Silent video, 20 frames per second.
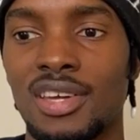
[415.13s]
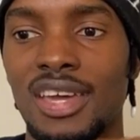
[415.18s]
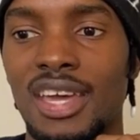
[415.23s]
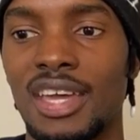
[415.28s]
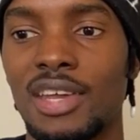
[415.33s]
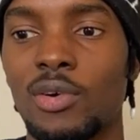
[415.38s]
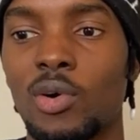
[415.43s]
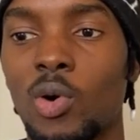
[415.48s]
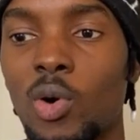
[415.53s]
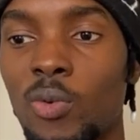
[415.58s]
and
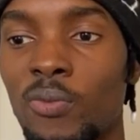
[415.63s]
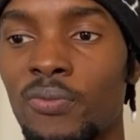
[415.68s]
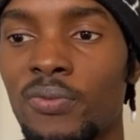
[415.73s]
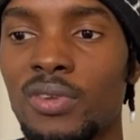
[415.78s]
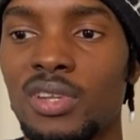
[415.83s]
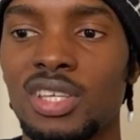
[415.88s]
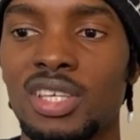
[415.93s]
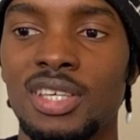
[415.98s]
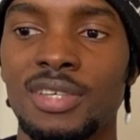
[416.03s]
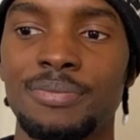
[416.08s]

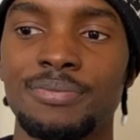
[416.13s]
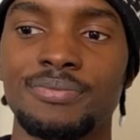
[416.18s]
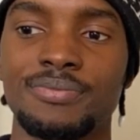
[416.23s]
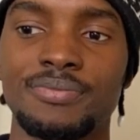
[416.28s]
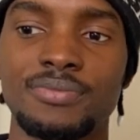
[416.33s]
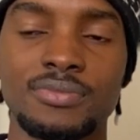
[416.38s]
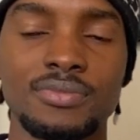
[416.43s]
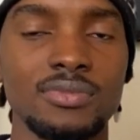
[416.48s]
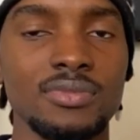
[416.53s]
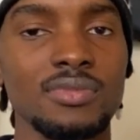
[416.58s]
hopefully
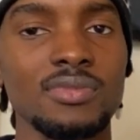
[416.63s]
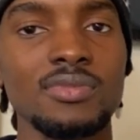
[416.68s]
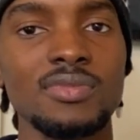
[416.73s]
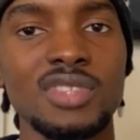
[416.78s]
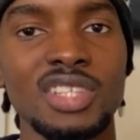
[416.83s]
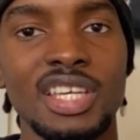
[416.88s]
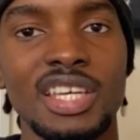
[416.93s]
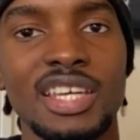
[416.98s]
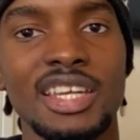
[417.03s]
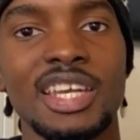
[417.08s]

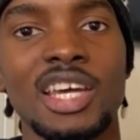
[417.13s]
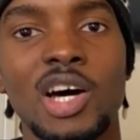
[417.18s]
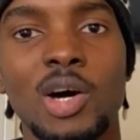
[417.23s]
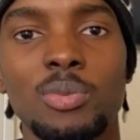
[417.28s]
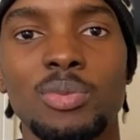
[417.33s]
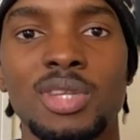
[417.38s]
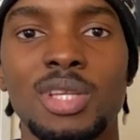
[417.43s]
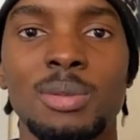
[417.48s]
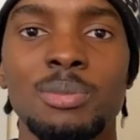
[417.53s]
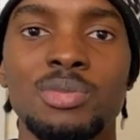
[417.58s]
he can help
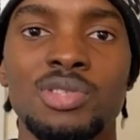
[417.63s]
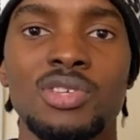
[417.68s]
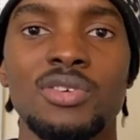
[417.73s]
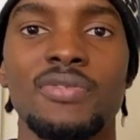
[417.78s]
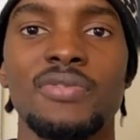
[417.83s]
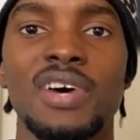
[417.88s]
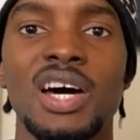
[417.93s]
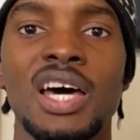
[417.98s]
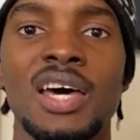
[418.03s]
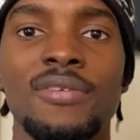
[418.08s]
them
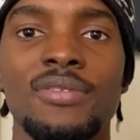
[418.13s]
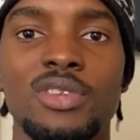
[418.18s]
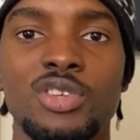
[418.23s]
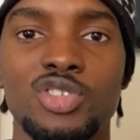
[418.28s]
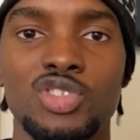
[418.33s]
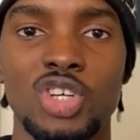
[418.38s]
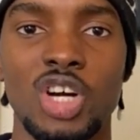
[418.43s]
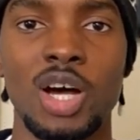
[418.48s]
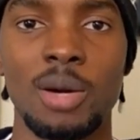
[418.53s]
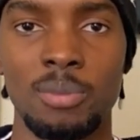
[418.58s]
survive the
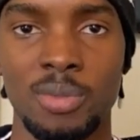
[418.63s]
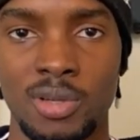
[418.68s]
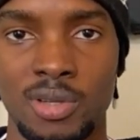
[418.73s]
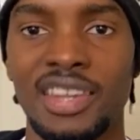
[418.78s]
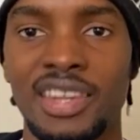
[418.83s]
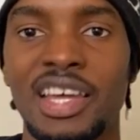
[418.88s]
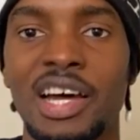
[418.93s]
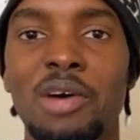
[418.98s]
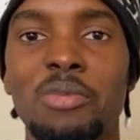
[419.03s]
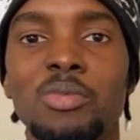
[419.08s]
drop.
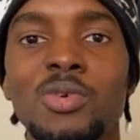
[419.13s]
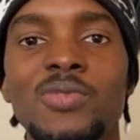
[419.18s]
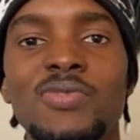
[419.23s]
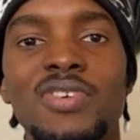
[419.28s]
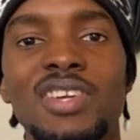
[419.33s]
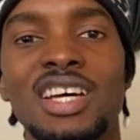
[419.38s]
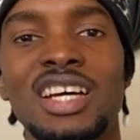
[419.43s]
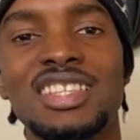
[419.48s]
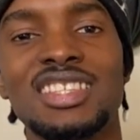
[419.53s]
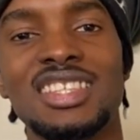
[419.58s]
Now, moving
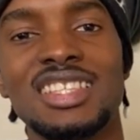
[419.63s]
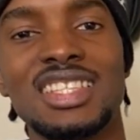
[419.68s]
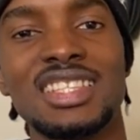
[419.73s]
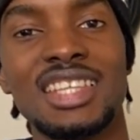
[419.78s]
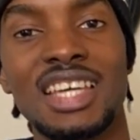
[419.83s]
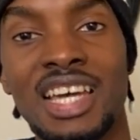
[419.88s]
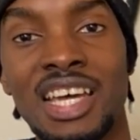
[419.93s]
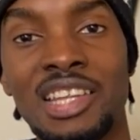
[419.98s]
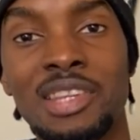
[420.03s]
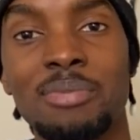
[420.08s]
on to
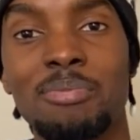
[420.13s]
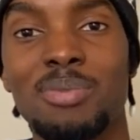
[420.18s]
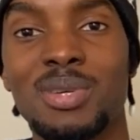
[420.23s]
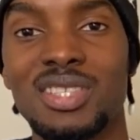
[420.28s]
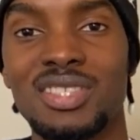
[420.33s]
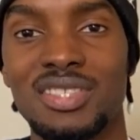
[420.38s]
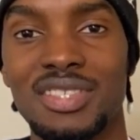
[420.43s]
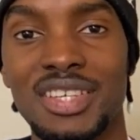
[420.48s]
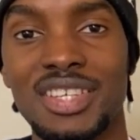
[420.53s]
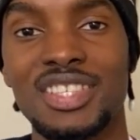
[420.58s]
10th
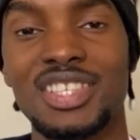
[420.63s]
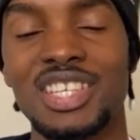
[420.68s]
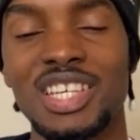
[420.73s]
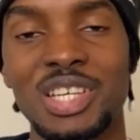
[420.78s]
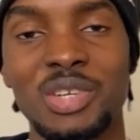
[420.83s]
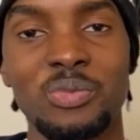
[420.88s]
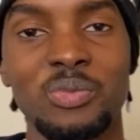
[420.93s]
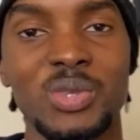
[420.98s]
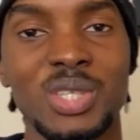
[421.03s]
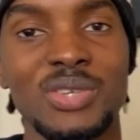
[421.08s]

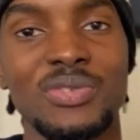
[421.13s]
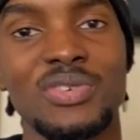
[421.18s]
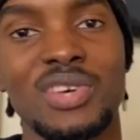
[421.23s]
position, we've